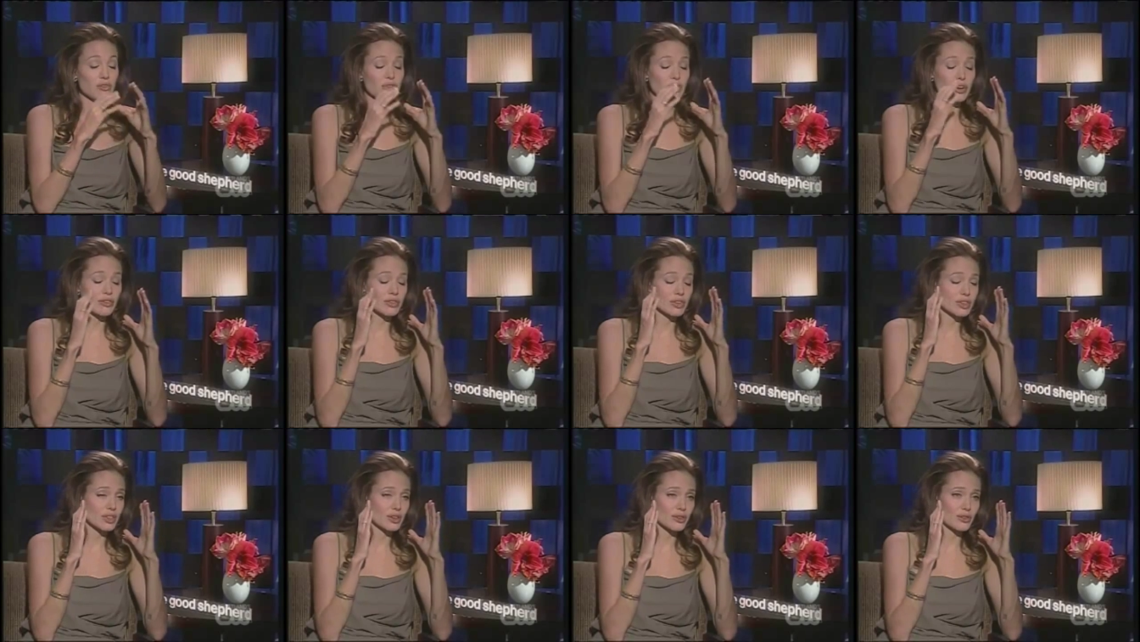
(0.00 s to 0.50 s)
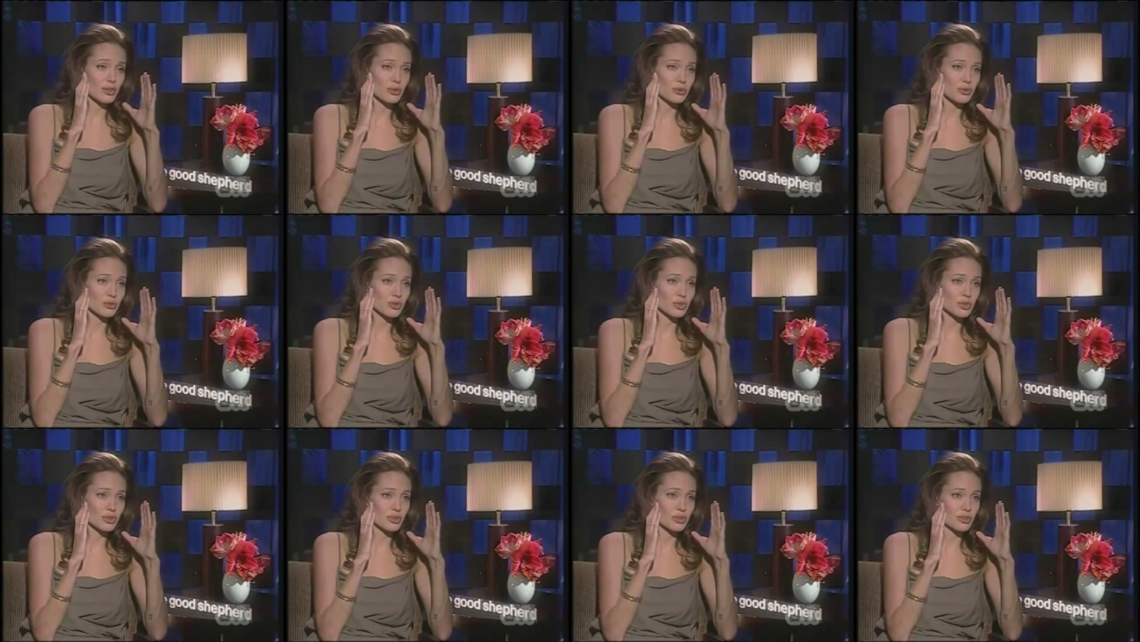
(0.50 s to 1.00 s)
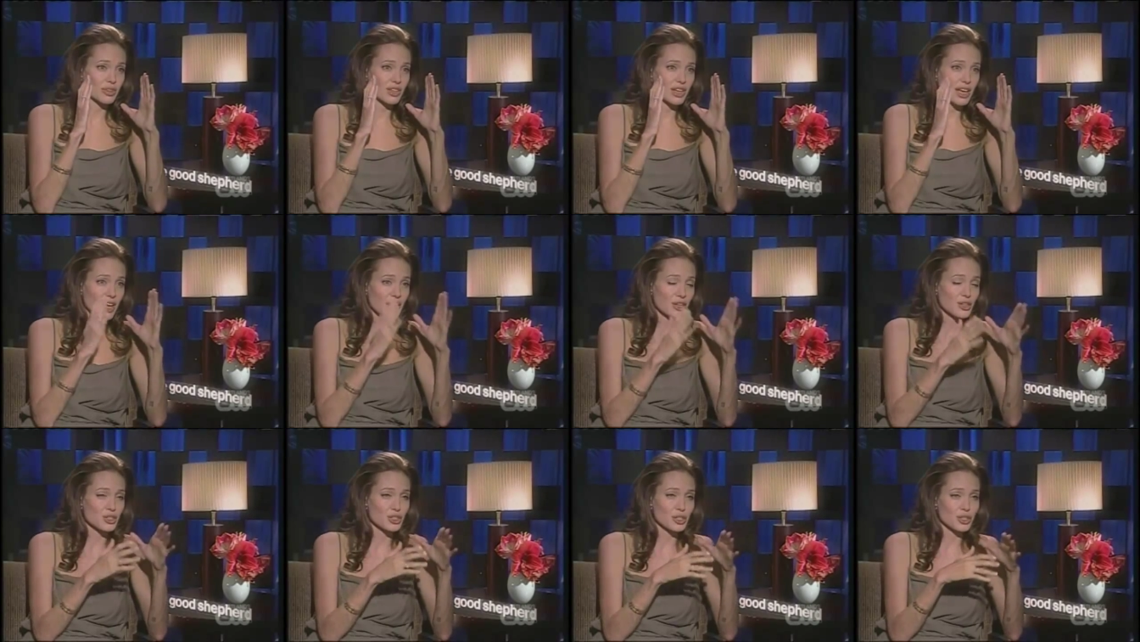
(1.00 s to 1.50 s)
for everything from
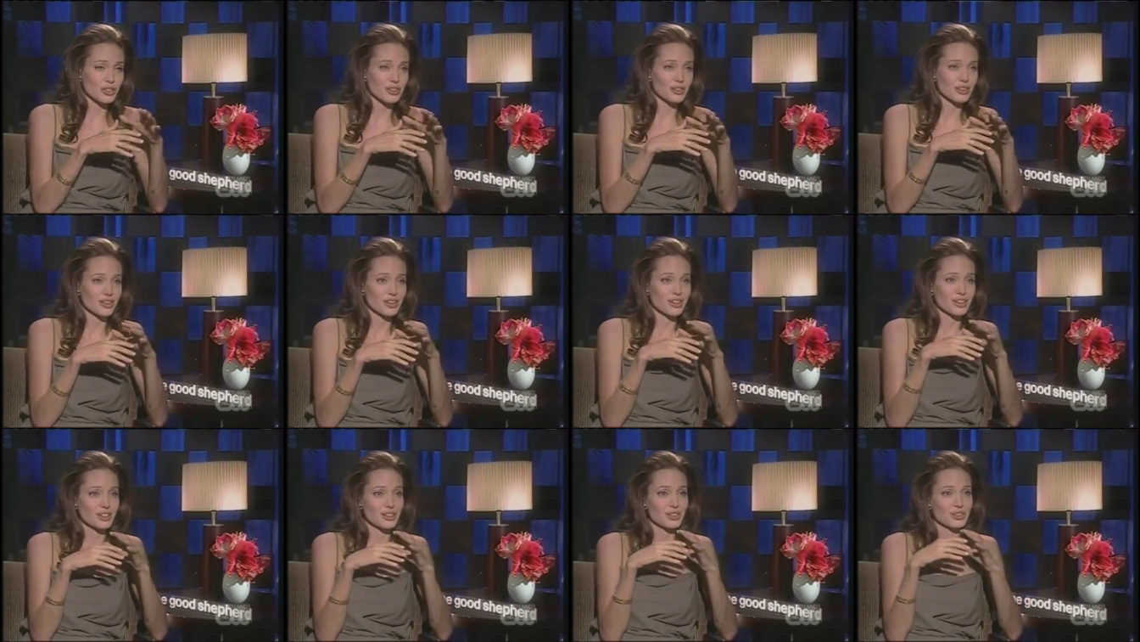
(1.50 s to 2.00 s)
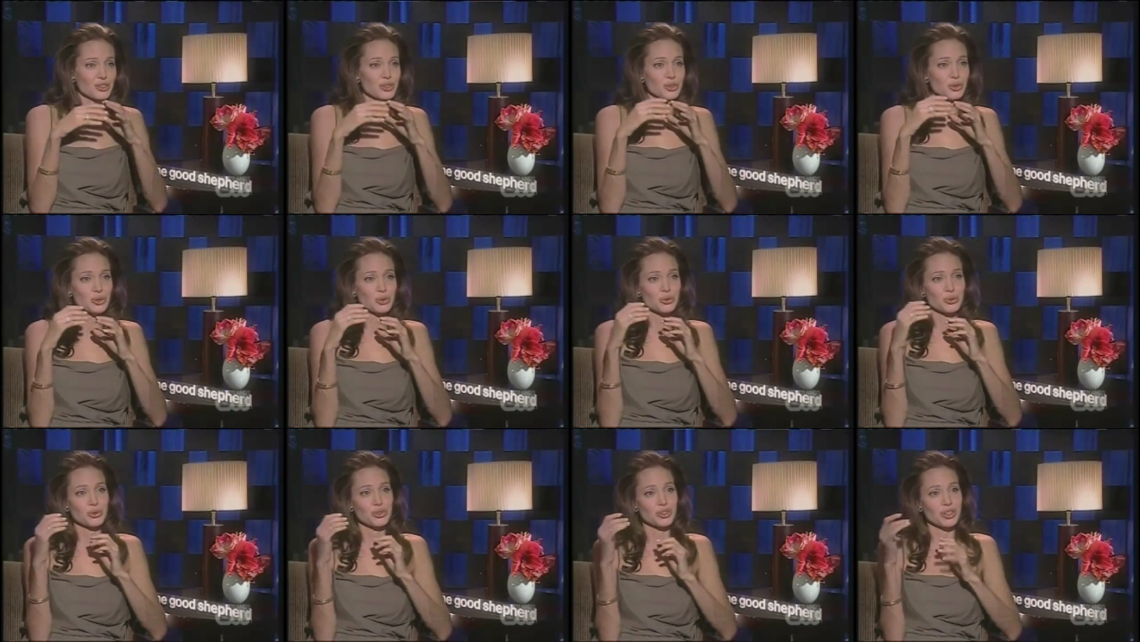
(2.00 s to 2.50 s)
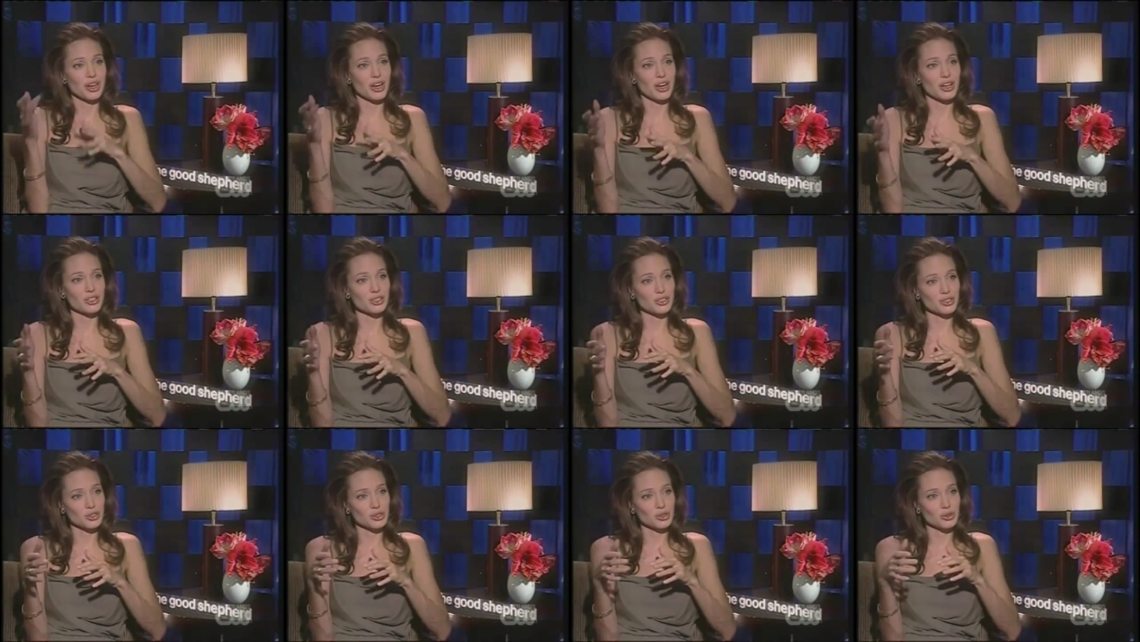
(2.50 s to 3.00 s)
the aging to the
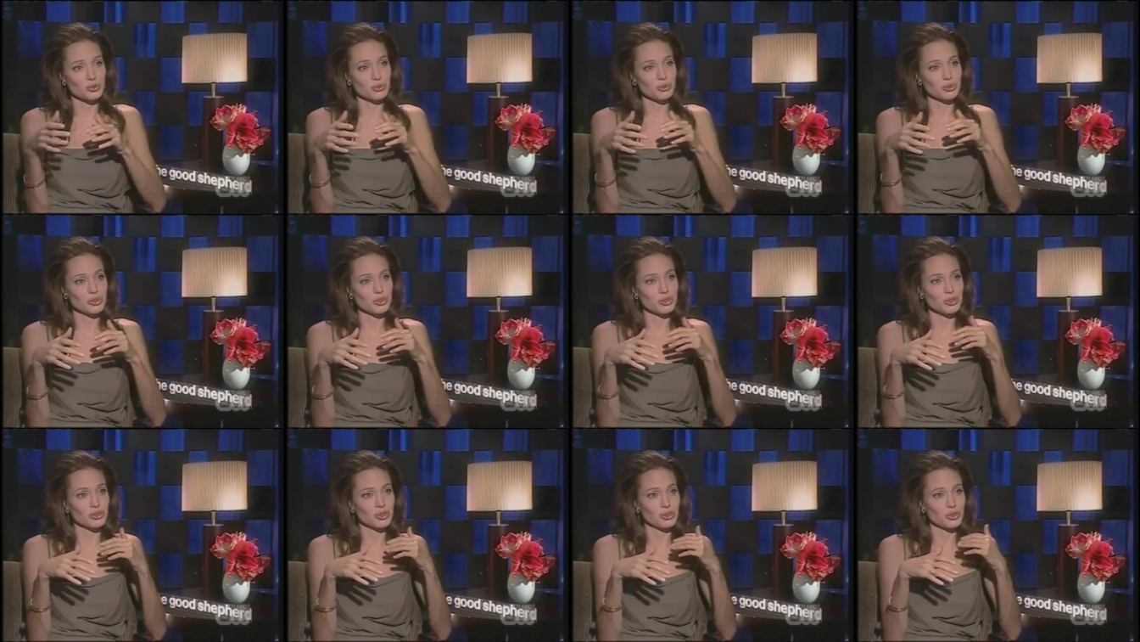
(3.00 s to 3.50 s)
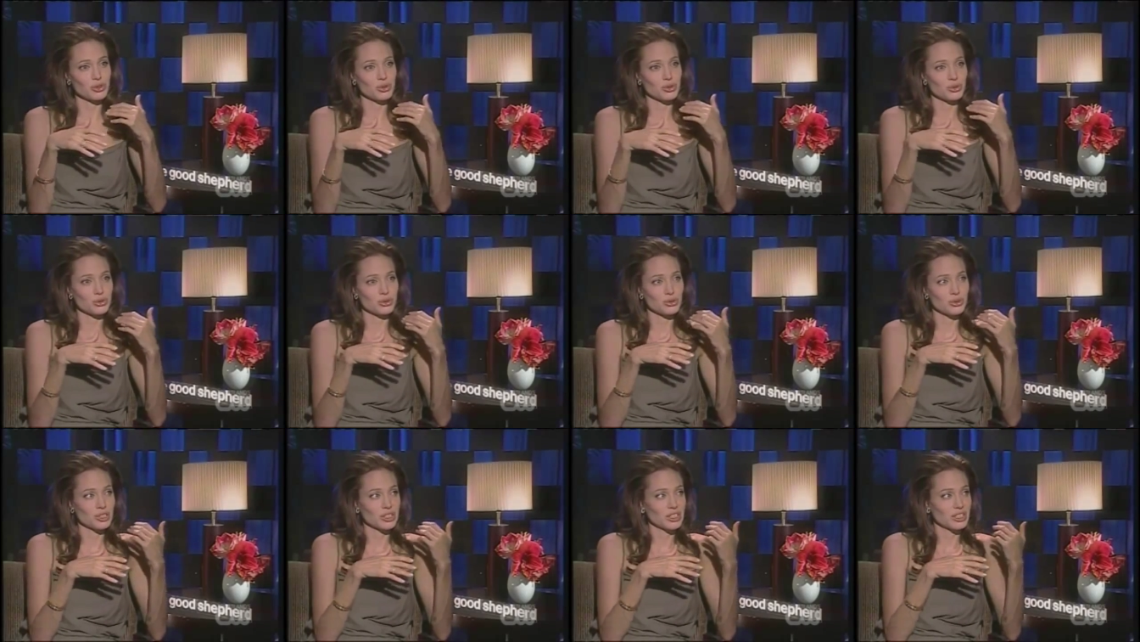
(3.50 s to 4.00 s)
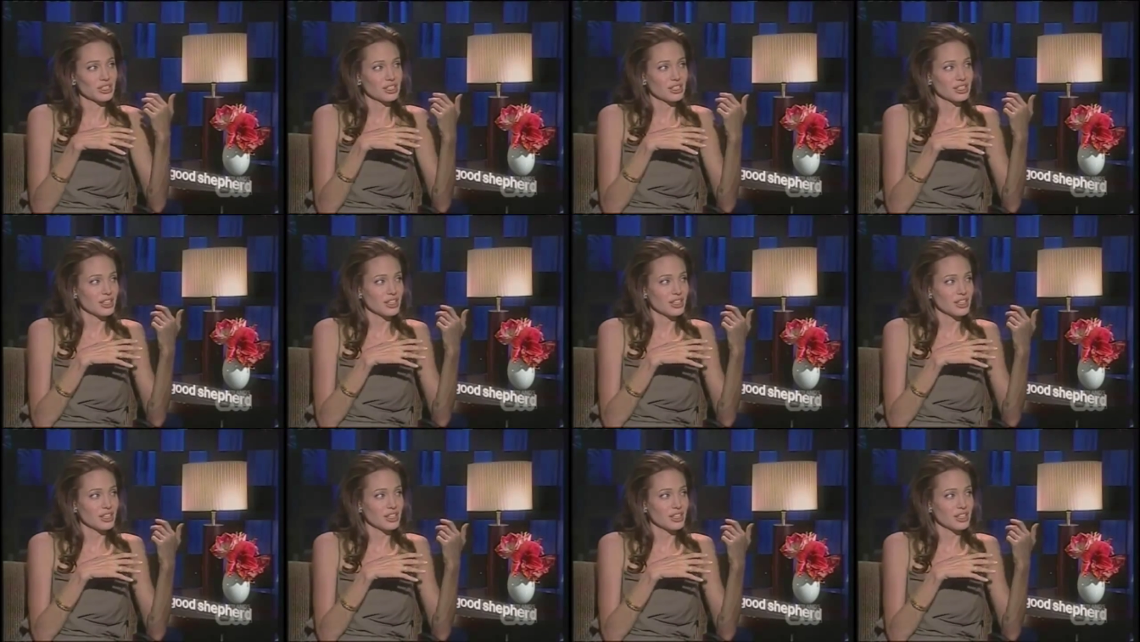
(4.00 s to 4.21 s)
costumes to